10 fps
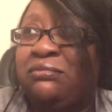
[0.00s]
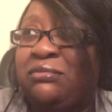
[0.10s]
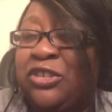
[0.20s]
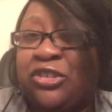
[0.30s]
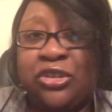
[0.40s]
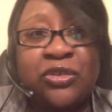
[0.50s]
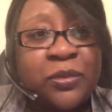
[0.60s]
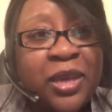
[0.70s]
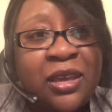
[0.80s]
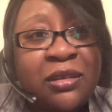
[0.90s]
excuse
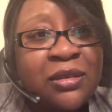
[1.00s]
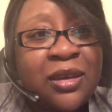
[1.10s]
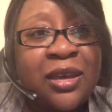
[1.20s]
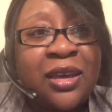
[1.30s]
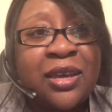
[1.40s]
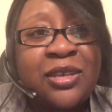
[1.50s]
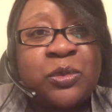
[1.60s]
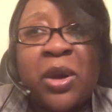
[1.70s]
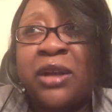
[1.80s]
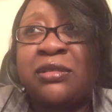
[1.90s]
me? He's
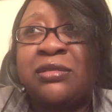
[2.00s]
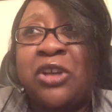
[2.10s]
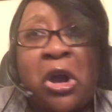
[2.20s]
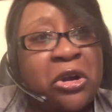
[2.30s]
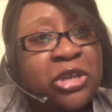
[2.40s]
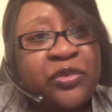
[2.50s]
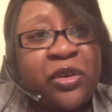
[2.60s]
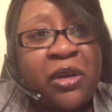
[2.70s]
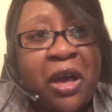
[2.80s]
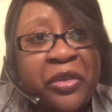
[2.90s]
bought cars
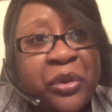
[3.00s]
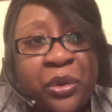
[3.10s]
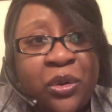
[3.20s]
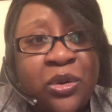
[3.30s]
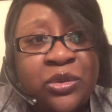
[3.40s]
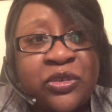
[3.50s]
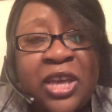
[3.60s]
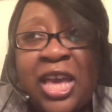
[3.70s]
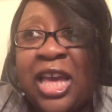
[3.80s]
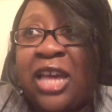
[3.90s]
for other girls.
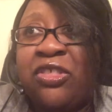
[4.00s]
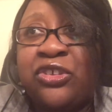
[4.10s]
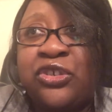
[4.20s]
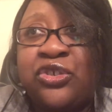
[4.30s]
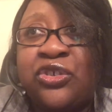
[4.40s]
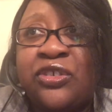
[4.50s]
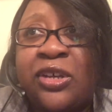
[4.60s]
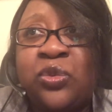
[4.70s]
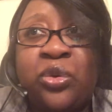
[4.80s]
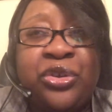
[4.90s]
And the sister
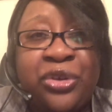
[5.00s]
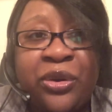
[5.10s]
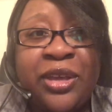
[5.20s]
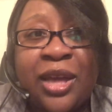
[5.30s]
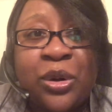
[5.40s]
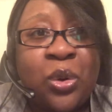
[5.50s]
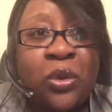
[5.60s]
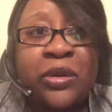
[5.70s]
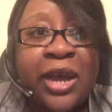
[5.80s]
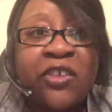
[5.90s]
says, well, you know, he had a
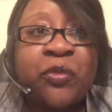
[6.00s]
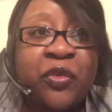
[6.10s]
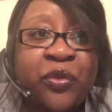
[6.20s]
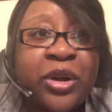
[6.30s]
whole life before